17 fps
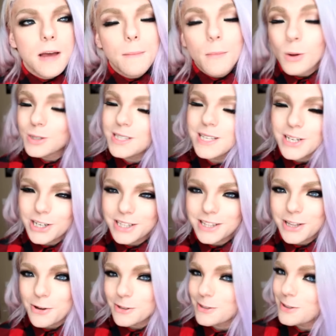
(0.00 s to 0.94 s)
Mostly
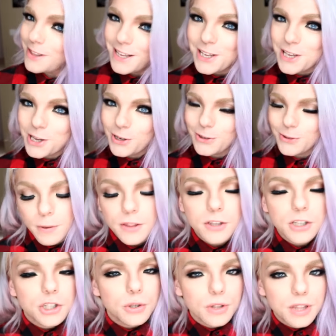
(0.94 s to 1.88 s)
good though, so thank you.
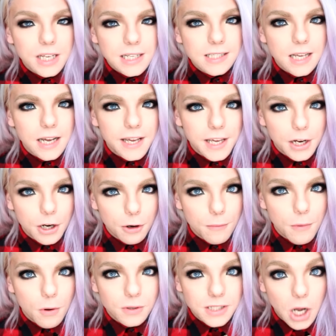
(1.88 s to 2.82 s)
But the two things I
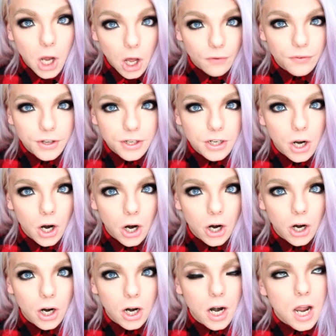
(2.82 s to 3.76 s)
hear most often often
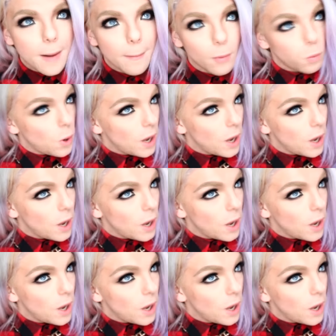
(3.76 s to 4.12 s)
are number